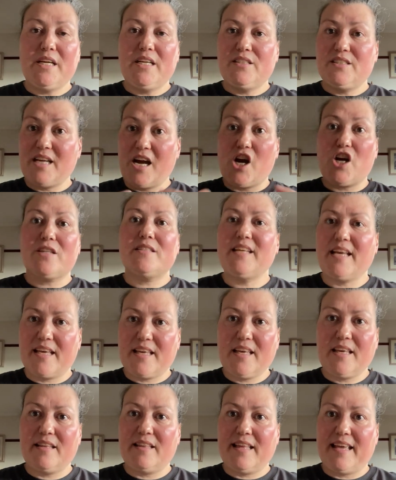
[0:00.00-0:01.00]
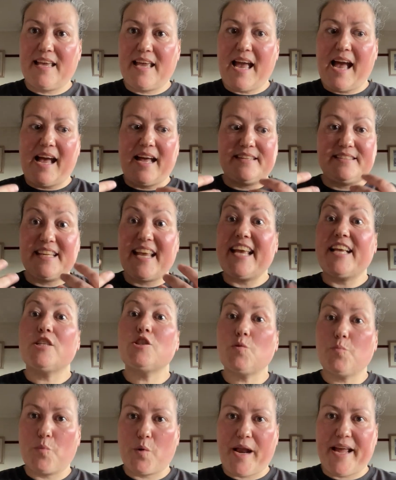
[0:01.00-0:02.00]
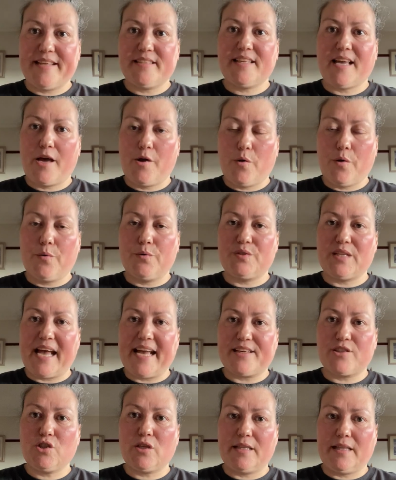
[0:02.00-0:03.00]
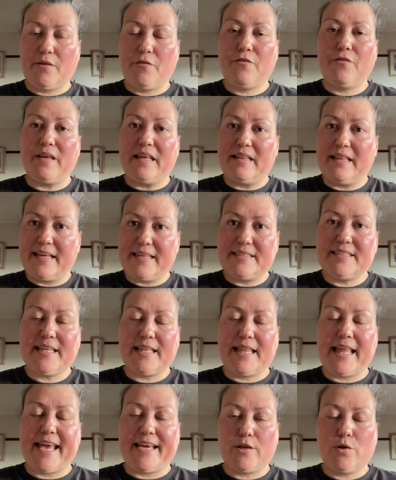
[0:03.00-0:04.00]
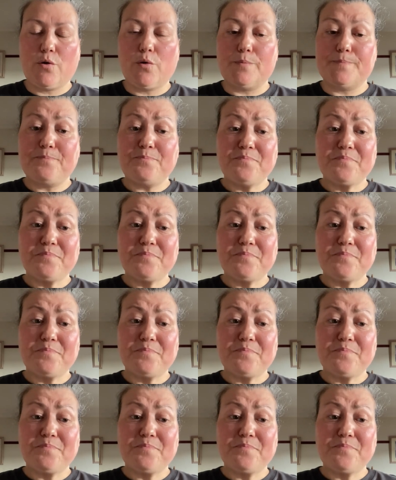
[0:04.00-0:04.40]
to articulate and express how I was actually feeling to let go.